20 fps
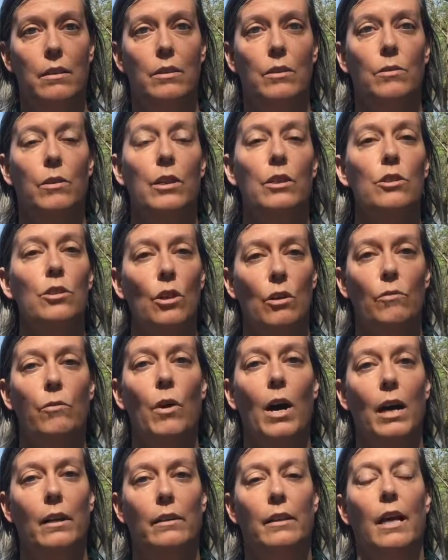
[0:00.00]
to conserve
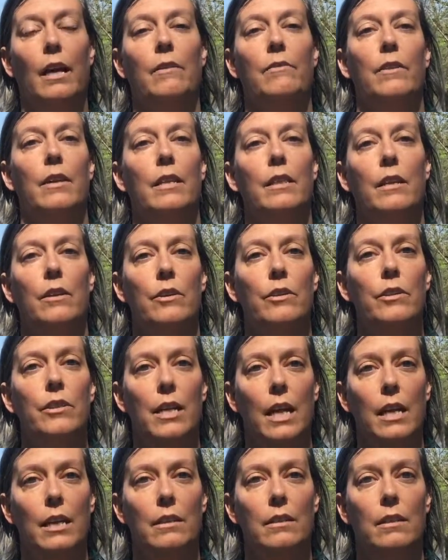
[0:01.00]
wildlife in their
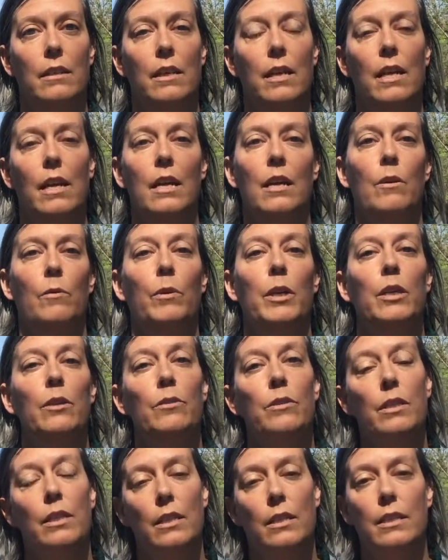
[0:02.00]
state. We
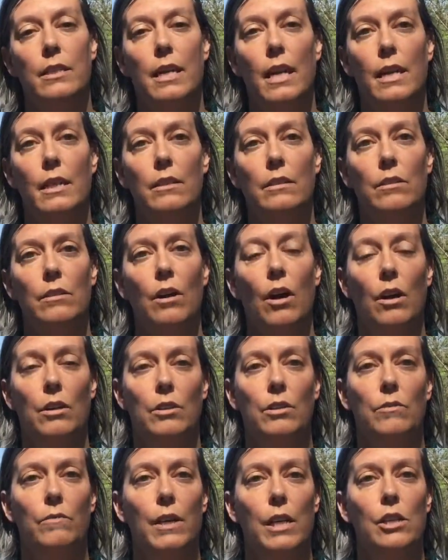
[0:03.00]
use the state's
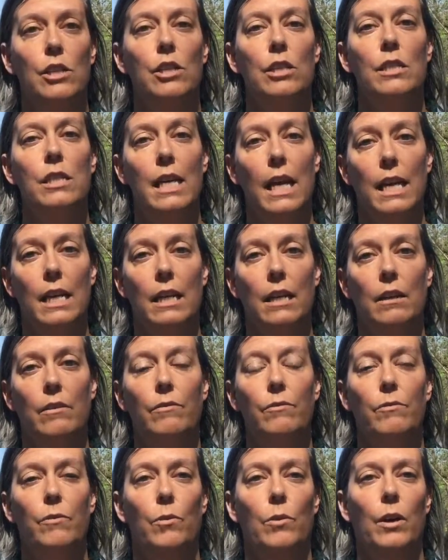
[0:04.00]
conservation data
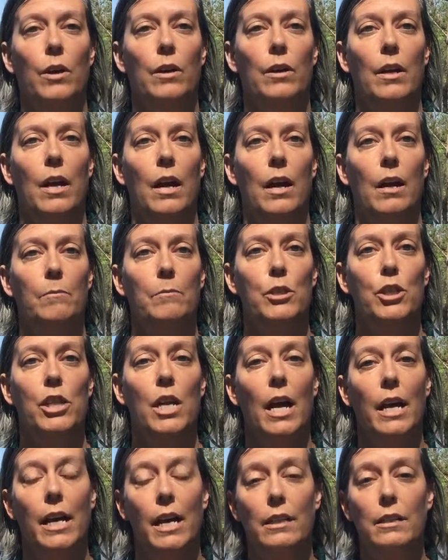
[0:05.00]
for
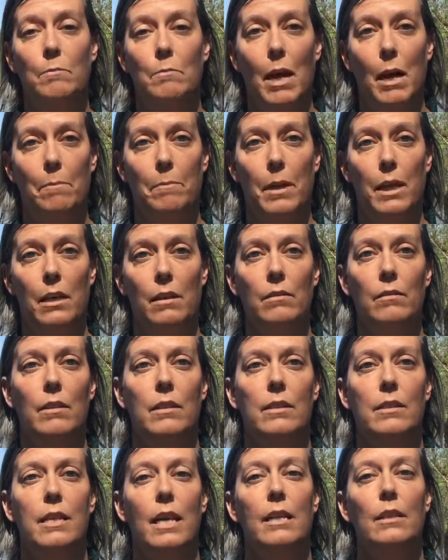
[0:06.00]
GIS mapping,
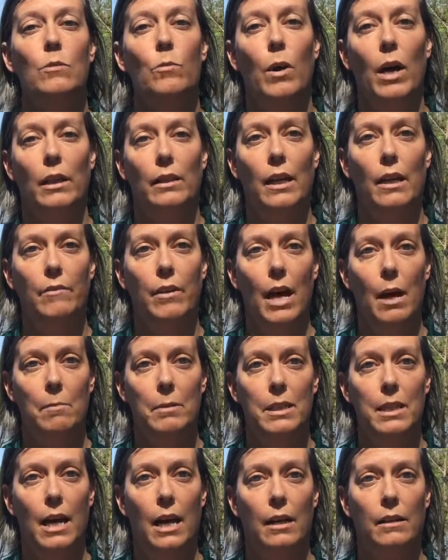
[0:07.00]
the state's wildlife
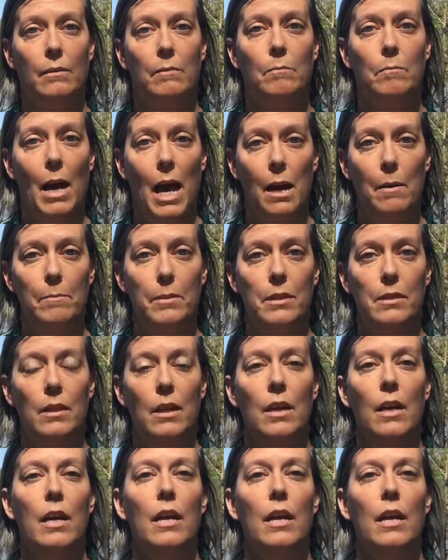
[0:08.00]
habitat maps,